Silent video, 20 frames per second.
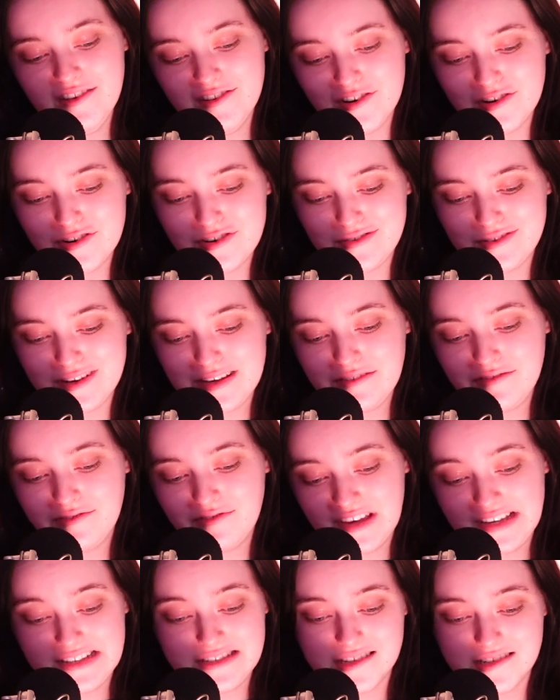your growing
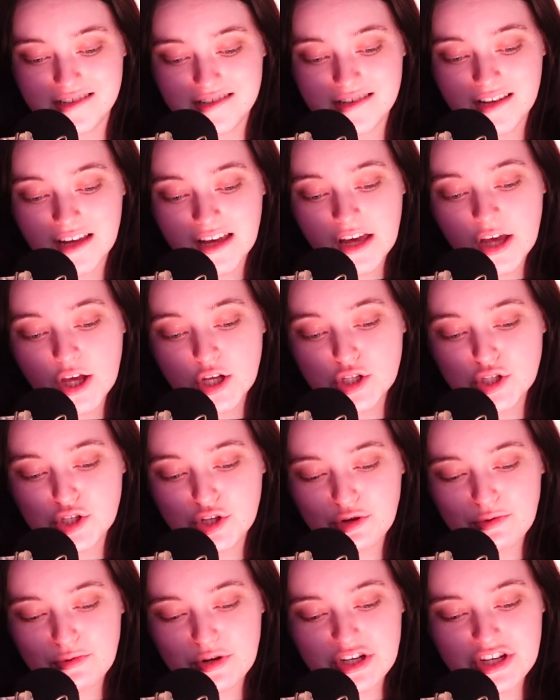phases.
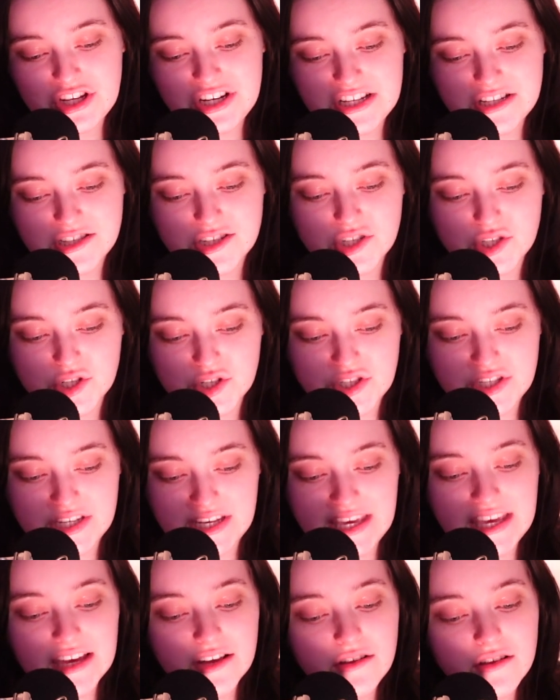Do what you need to do to
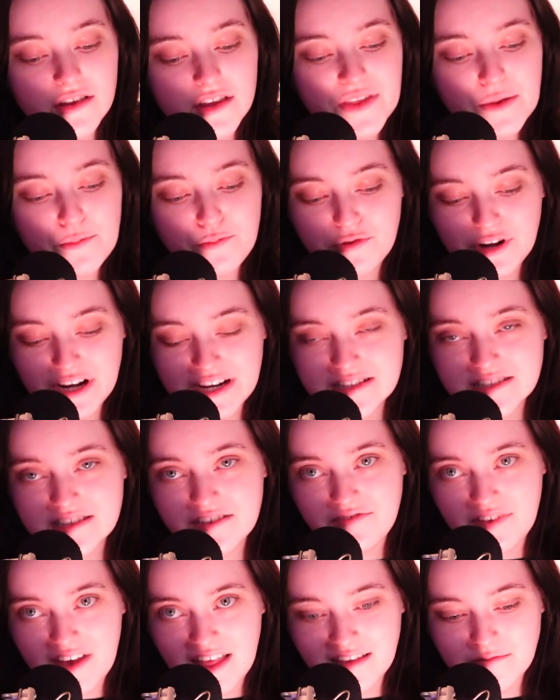heal. The brain
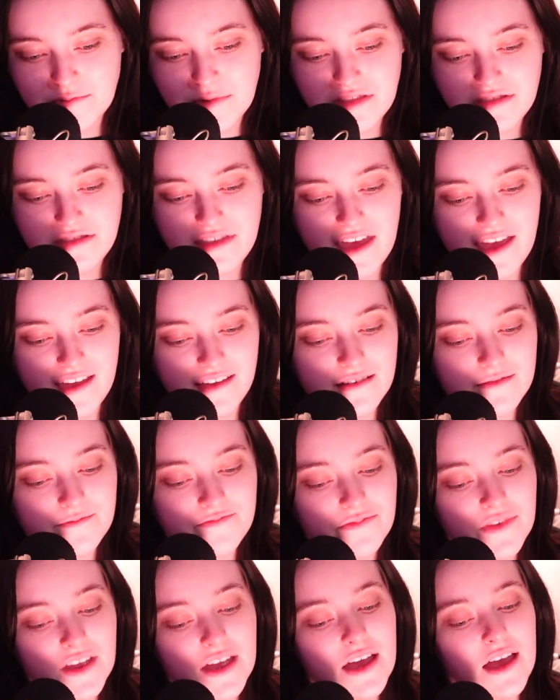development thing,
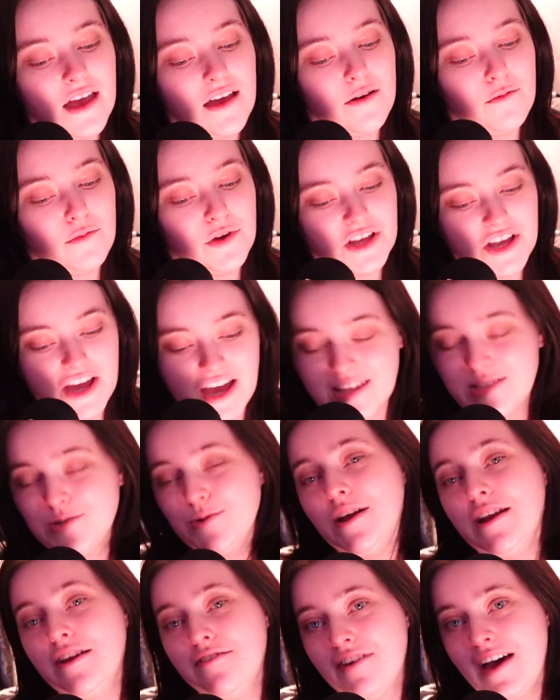when you hit
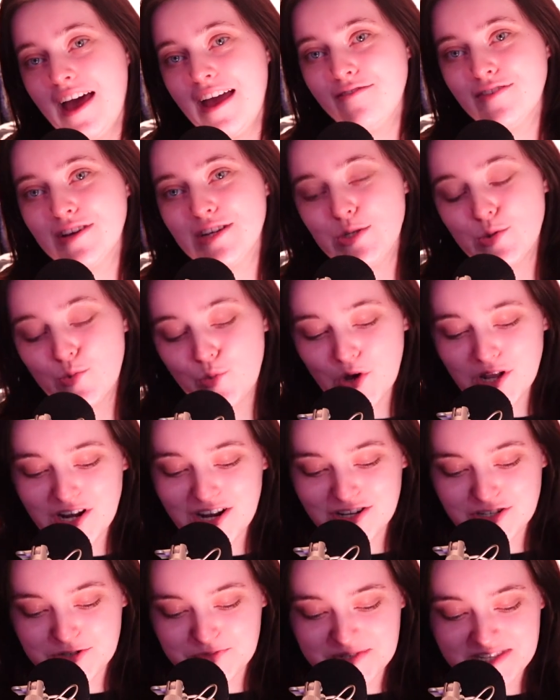25, is
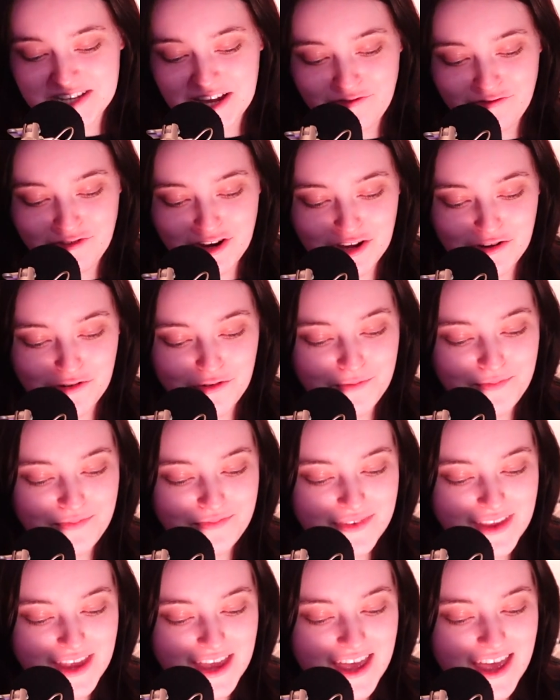100% real.
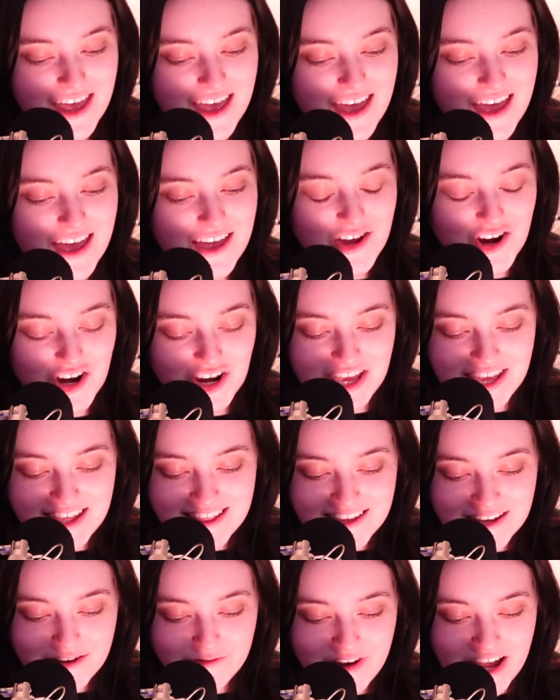You're
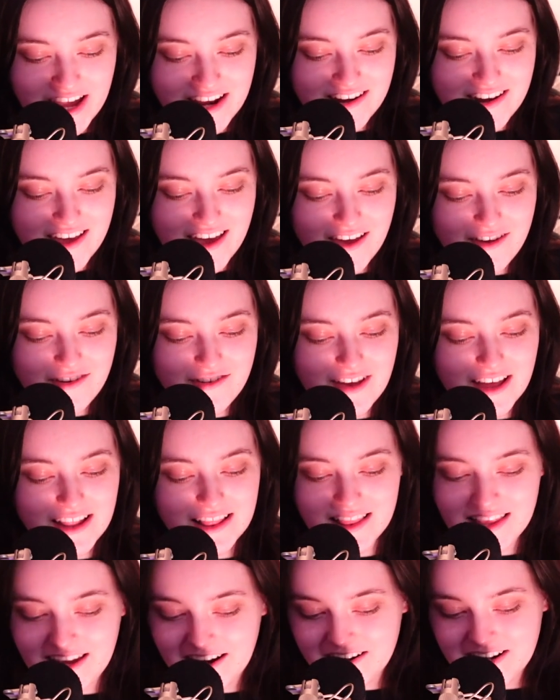healing right now
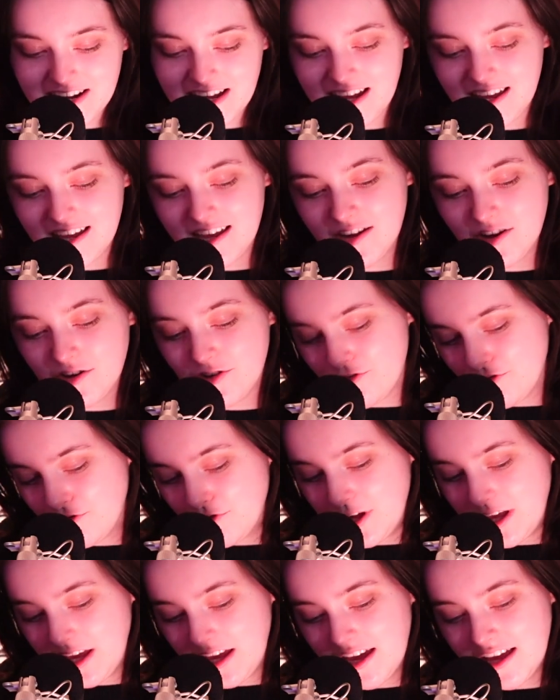and learning and
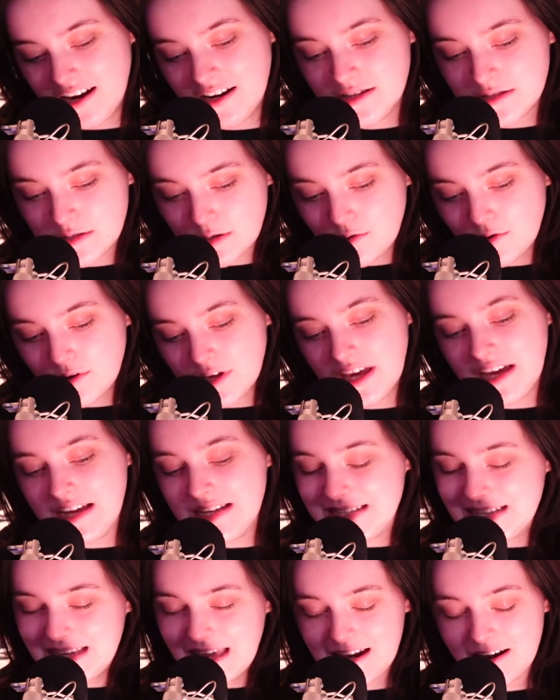growing, and it's okay
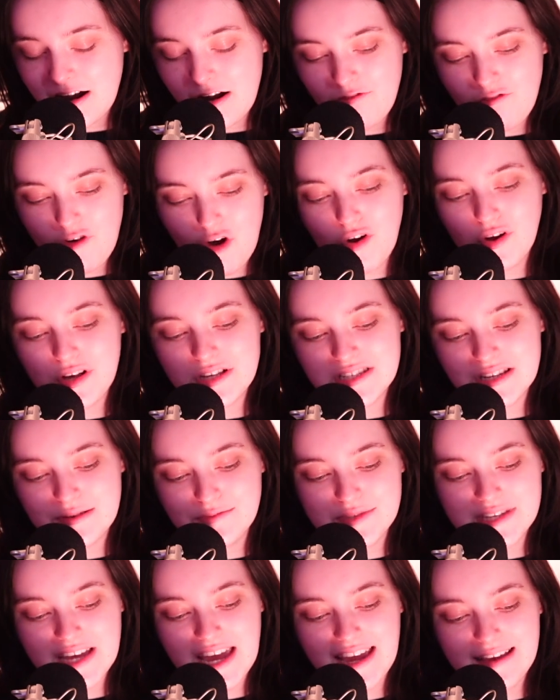to get it wrong
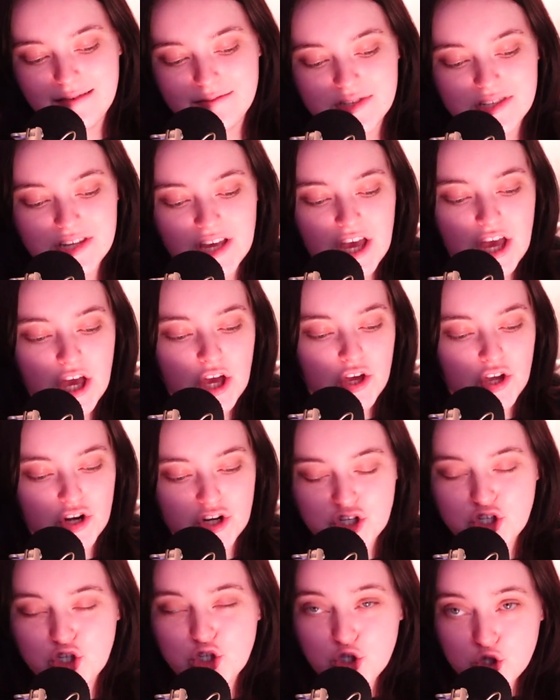sometimes. You're
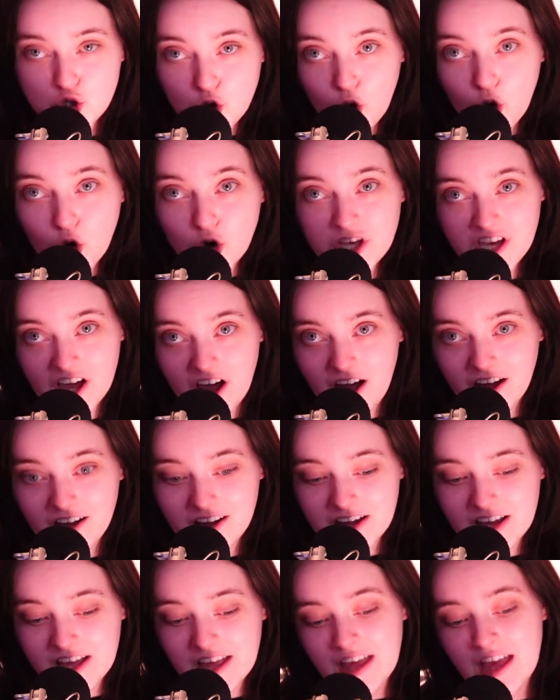so young.